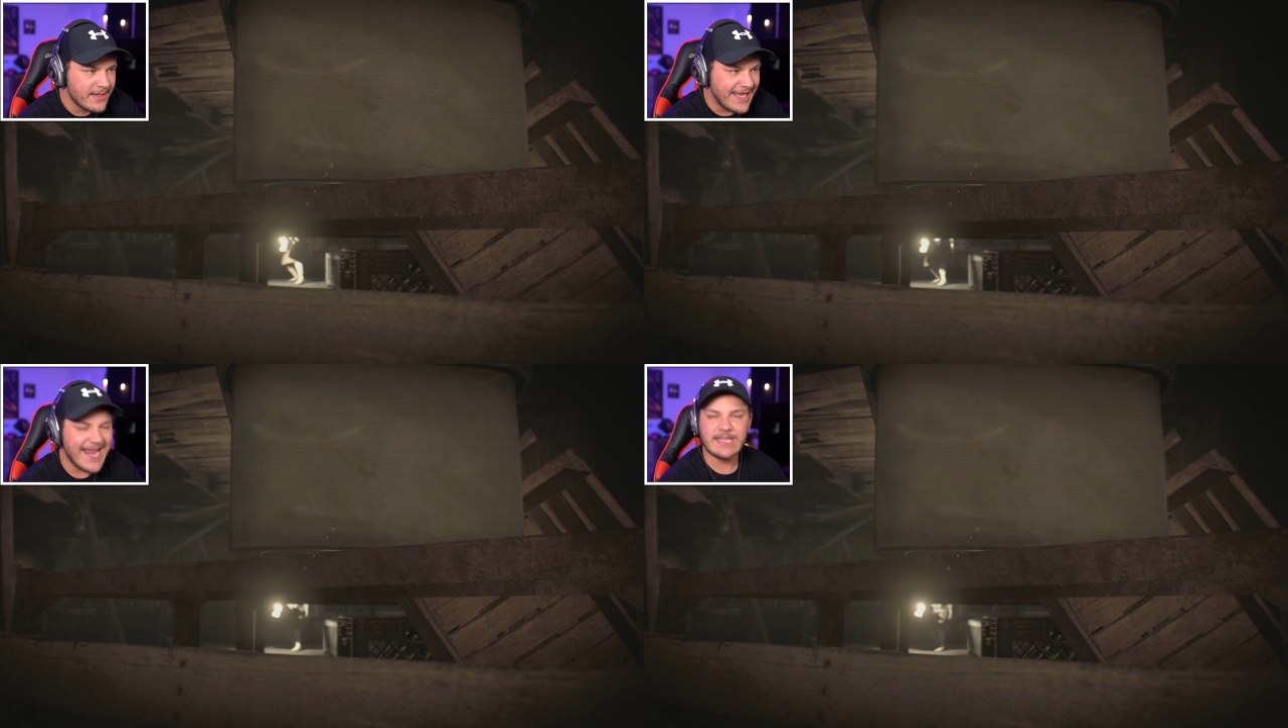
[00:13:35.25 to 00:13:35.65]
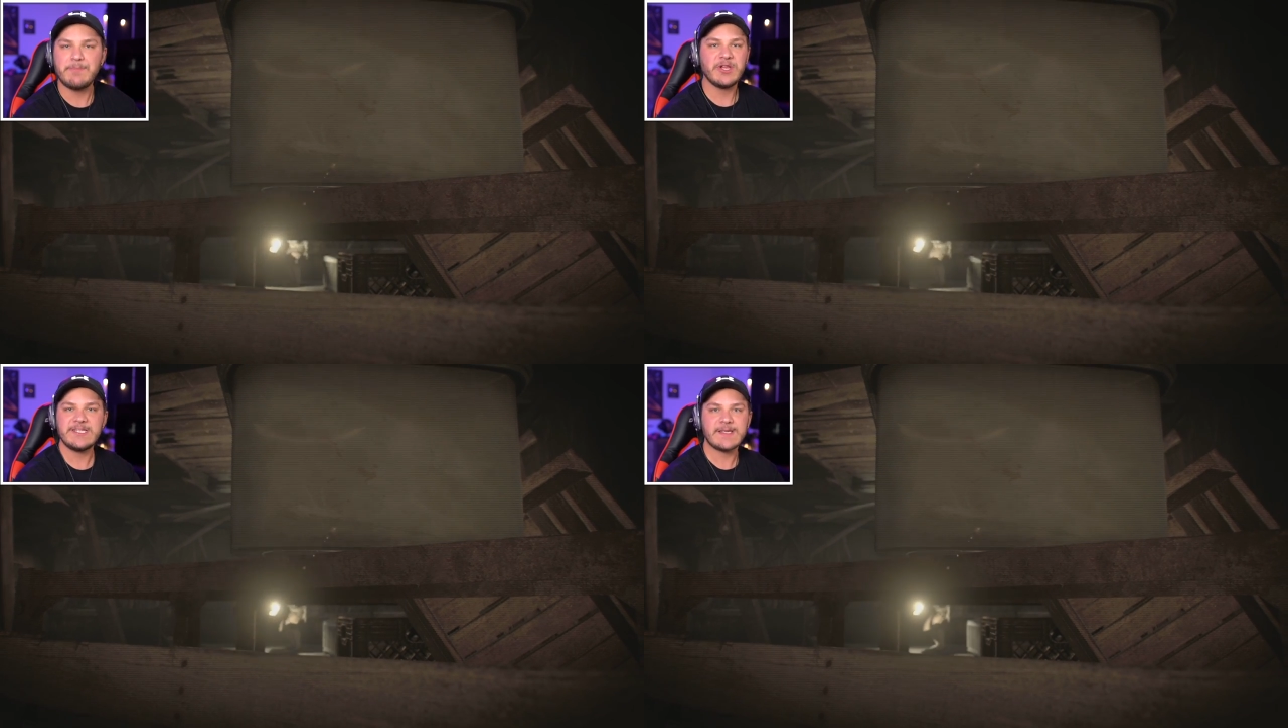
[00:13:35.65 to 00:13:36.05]
Can't the
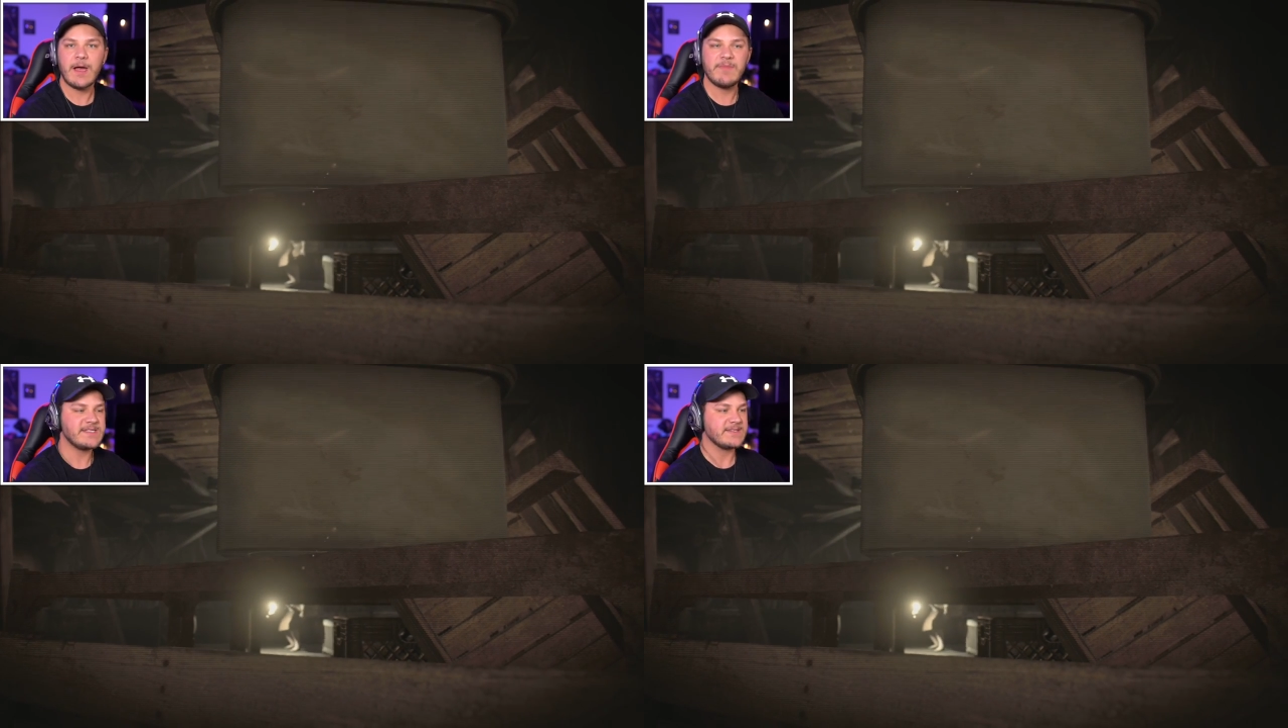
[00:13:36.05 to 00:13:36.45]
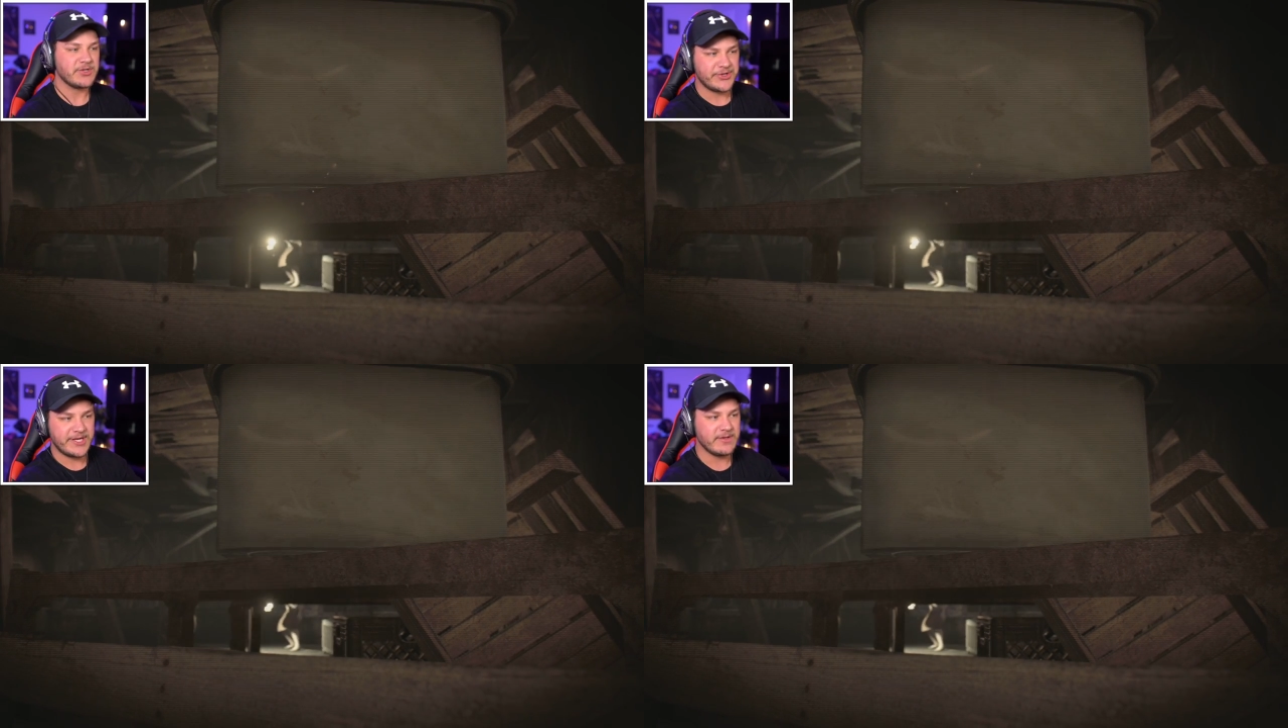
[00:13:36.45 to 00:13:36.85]
police come? This is
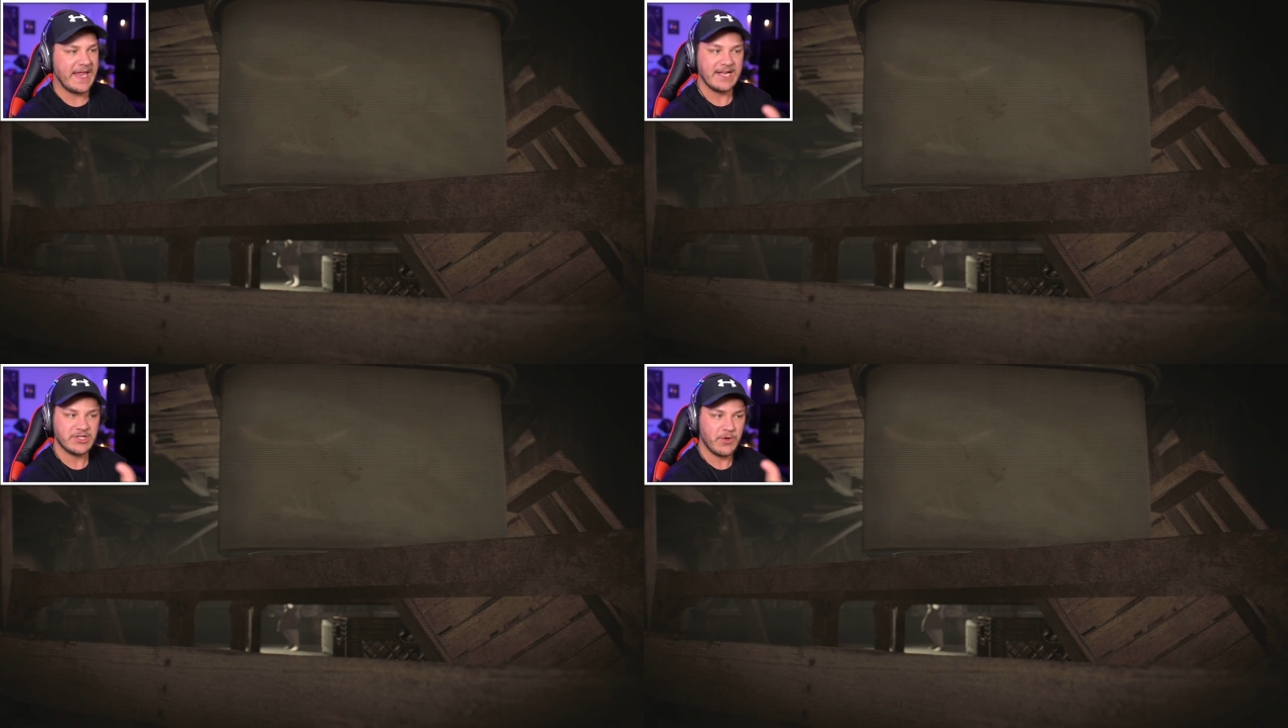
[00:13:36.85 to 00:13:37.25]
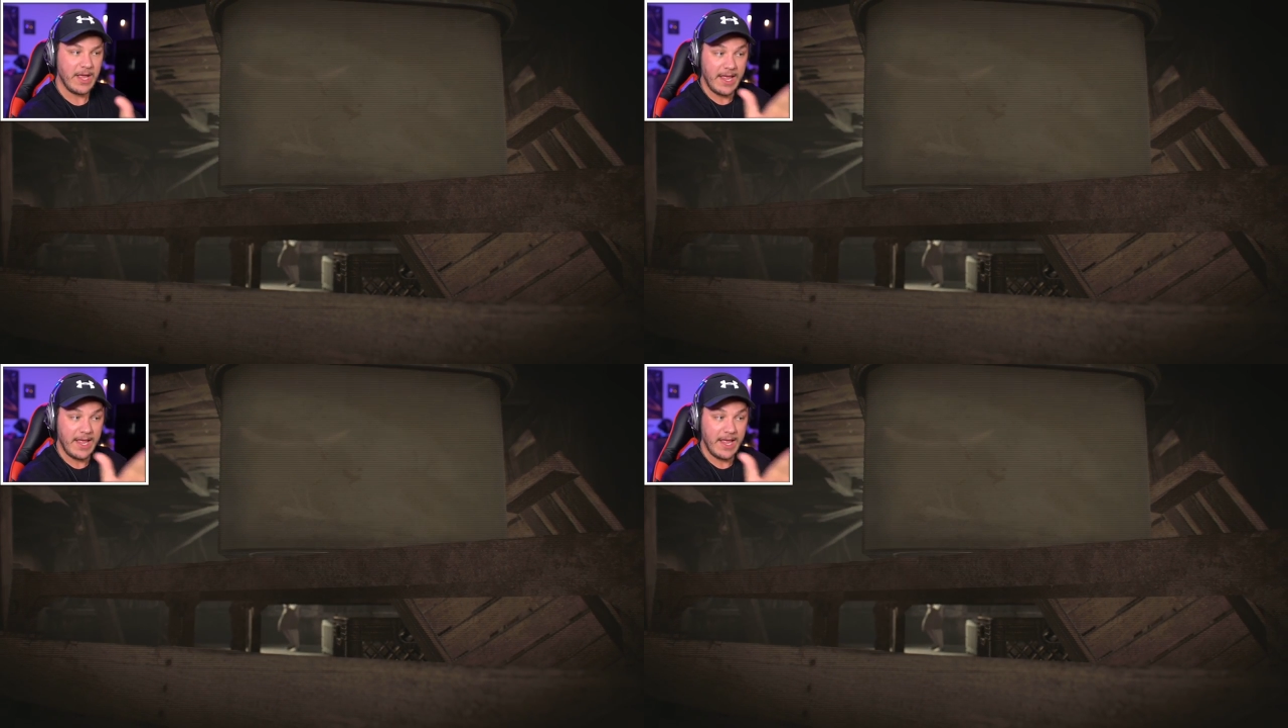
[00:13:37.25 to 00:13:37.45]
clearly a, do